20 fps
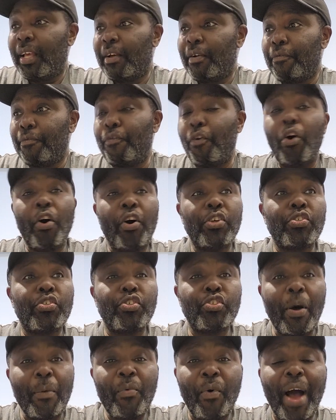for
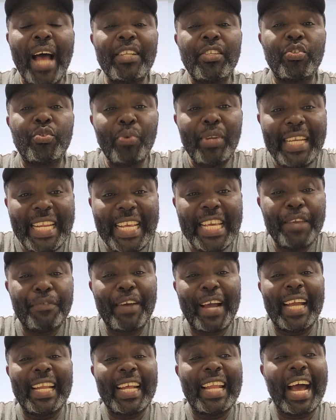someone to leave
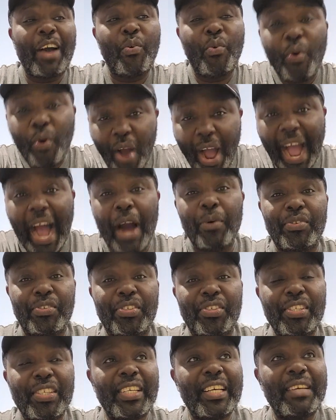Canada, go out,